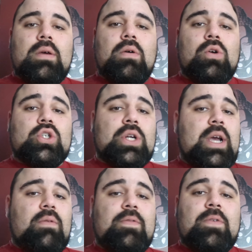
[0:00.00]
Or should I
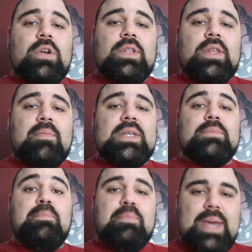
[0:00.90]
refer to them
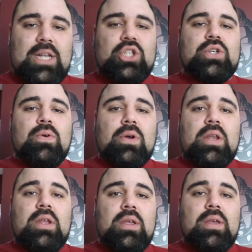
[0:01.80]
as Bitchcoin?